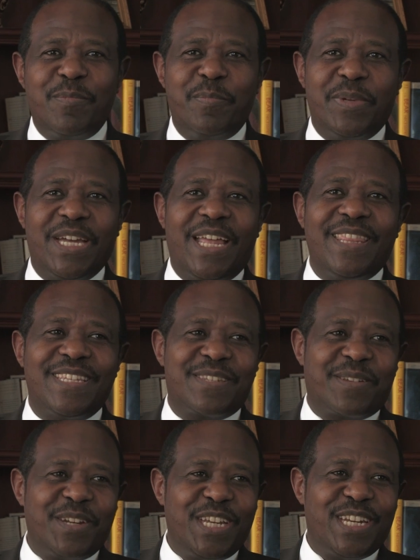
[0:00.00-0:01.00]
behind the
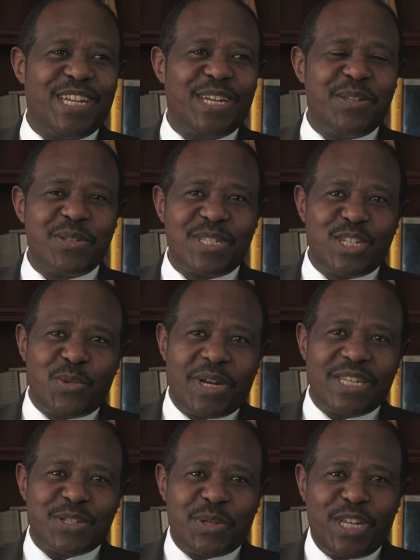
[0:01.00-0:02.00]
screen, and you see what
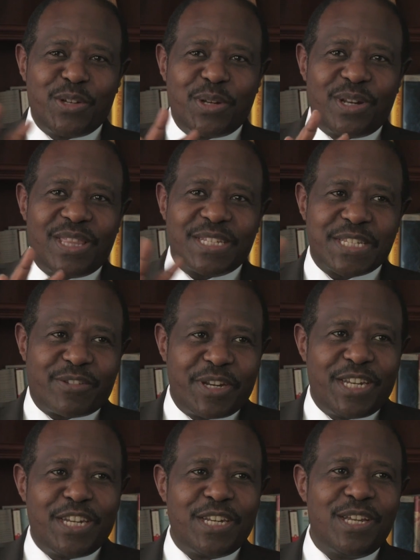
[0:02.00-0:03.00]
is going on the
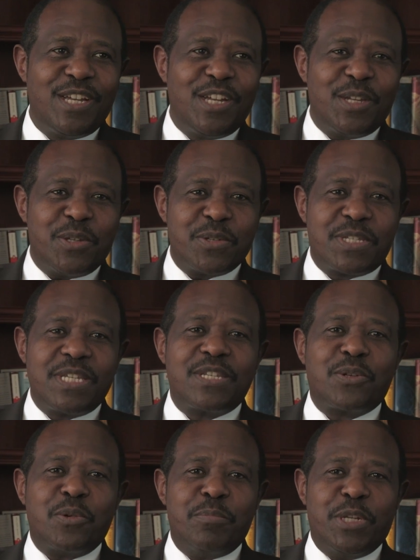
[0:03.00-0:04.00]
screen. You see
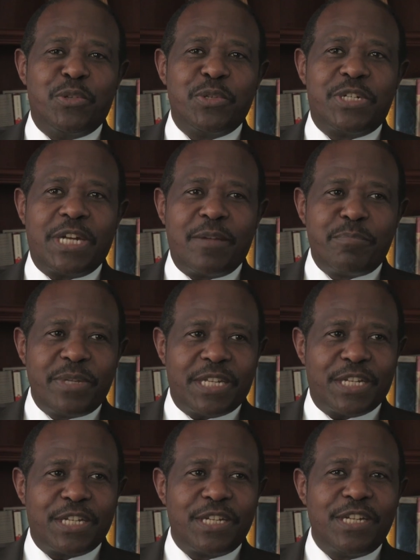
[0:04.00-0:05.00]
Scooby-Doo jumping.